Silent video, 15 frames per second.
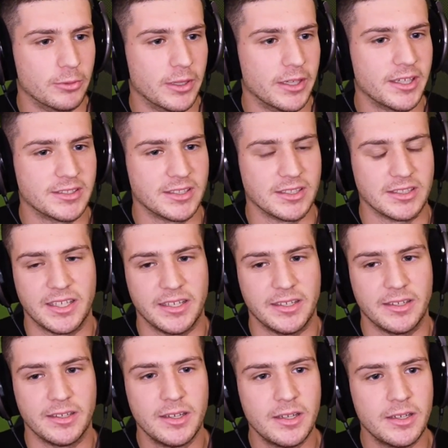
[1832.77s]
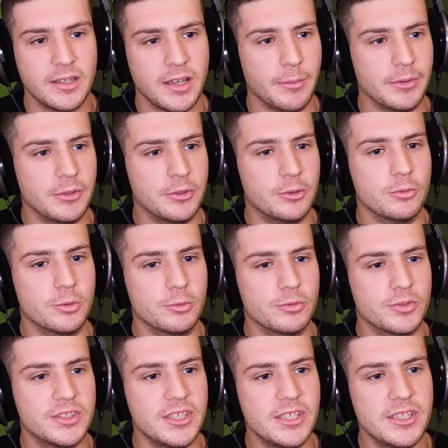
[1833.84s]
Like Jacek said, I mean, you
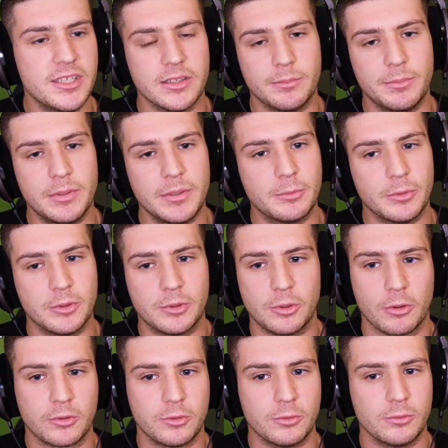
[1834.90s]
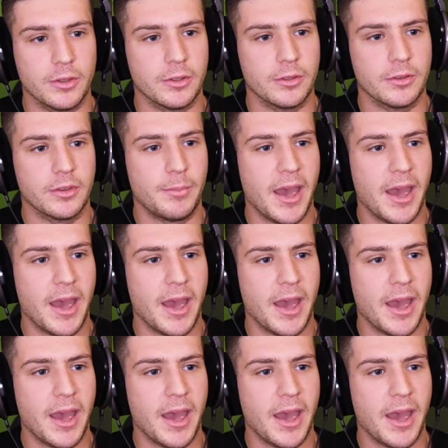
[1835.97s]
see in the people we talk to the